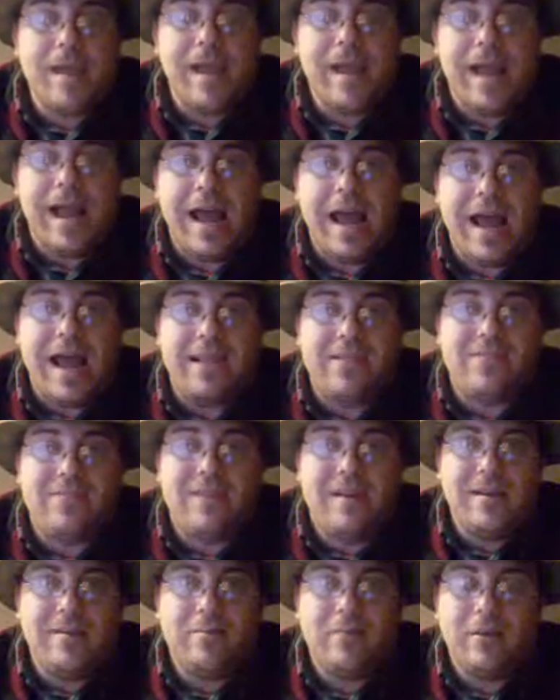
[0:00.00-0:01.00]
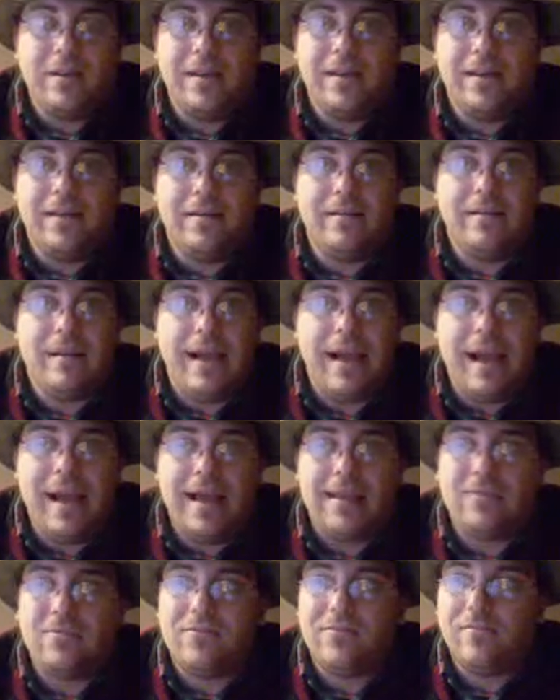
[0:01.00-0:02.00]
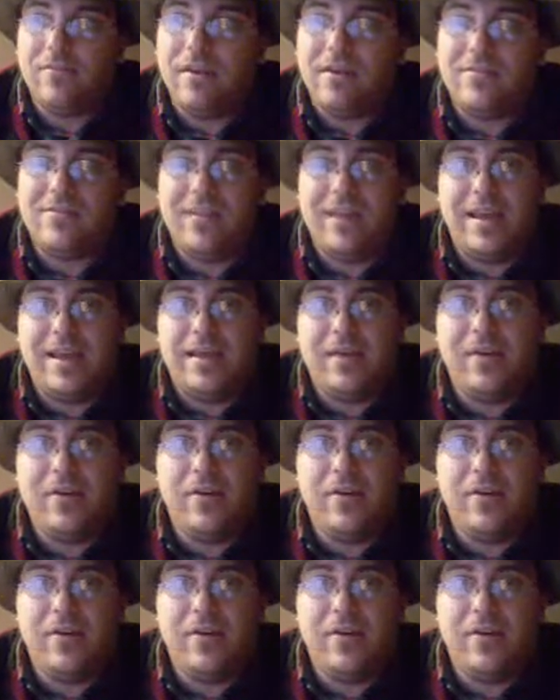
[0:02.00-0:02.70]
and I ask them, Glenn, I say,